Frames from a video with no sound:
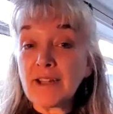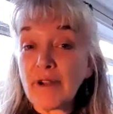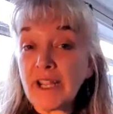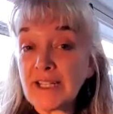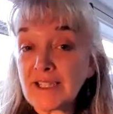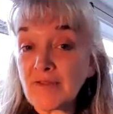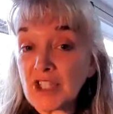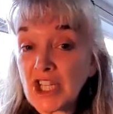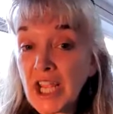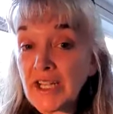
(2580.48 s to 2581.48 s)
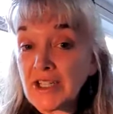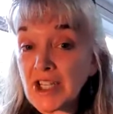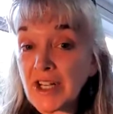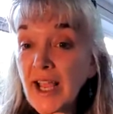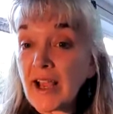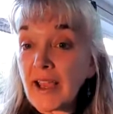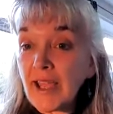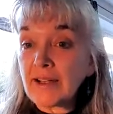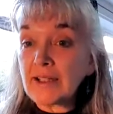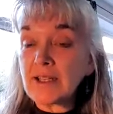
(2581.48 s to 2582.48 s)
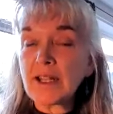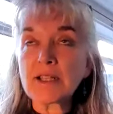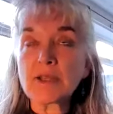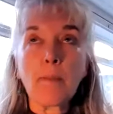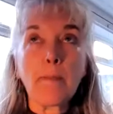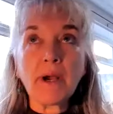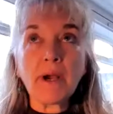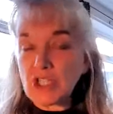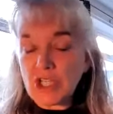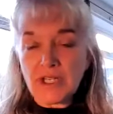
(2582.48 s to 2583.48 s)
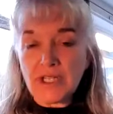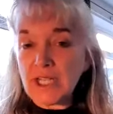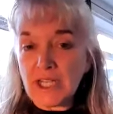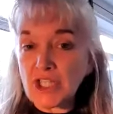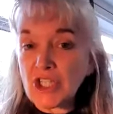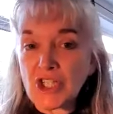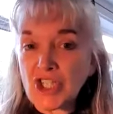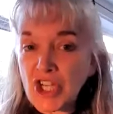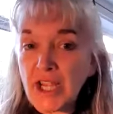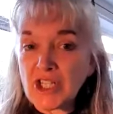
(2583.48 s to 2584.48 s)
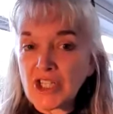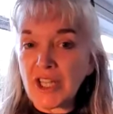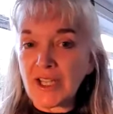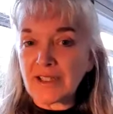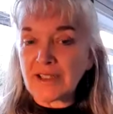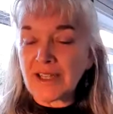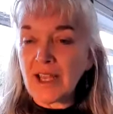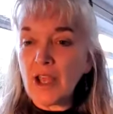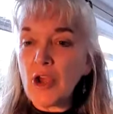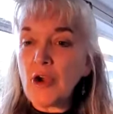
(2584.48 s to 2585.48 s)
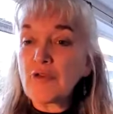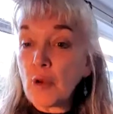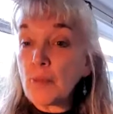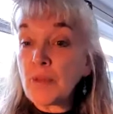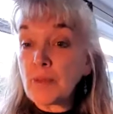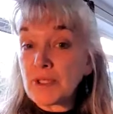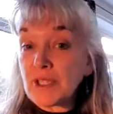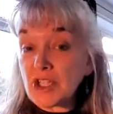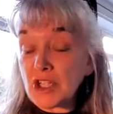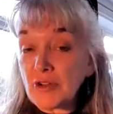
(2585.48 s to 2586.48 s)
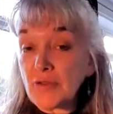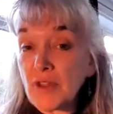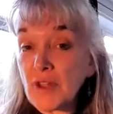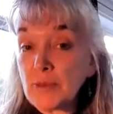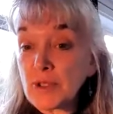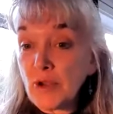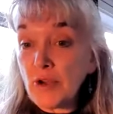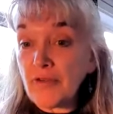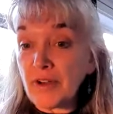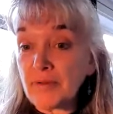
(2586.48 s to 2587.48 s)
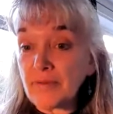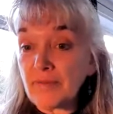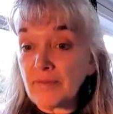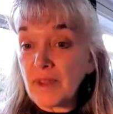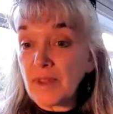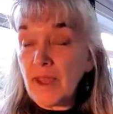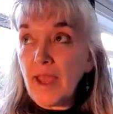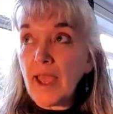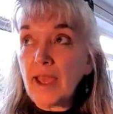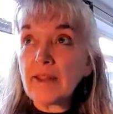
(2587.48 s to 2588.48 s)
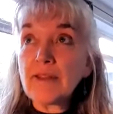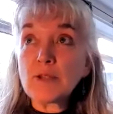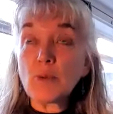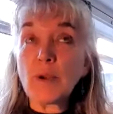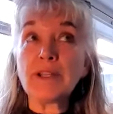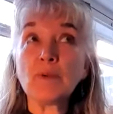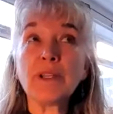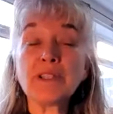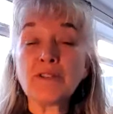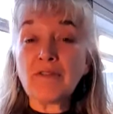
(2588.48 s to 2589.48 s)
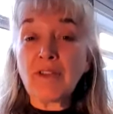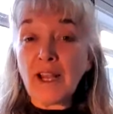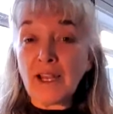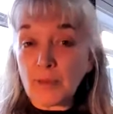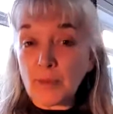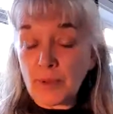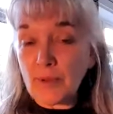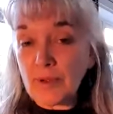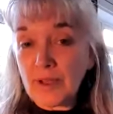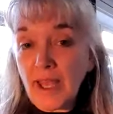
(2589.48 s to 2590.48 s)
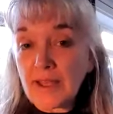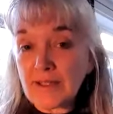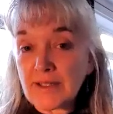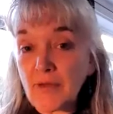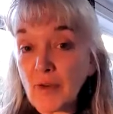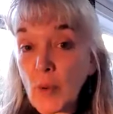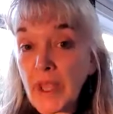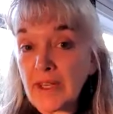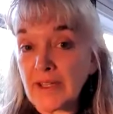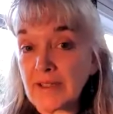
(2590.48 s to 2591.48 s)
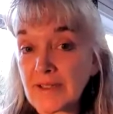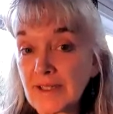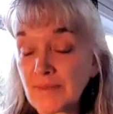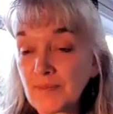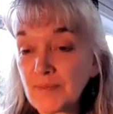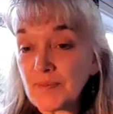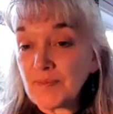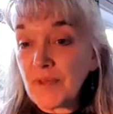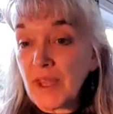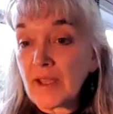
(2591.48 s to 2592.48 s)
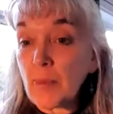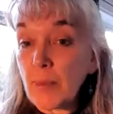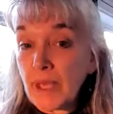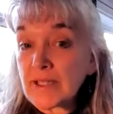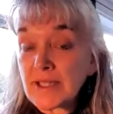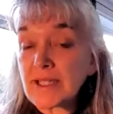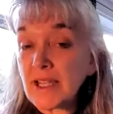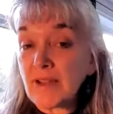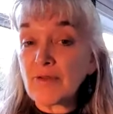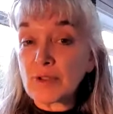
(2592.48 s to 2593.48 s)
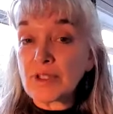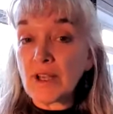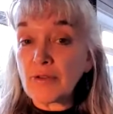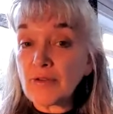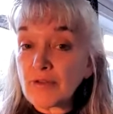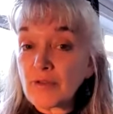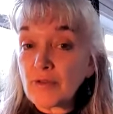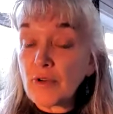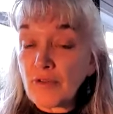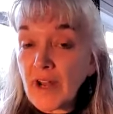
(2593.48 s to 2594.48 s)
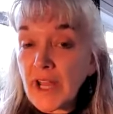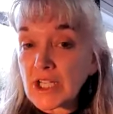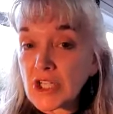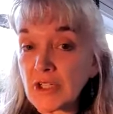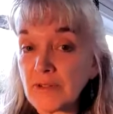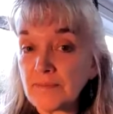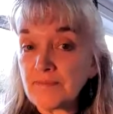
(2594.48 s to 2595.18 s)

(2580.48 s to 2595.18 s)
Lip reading: the reins of change in our hand, and it's much easier to change things from the position of the observer. And in this way, we develop our self-awareness, our capacity for self-reflection,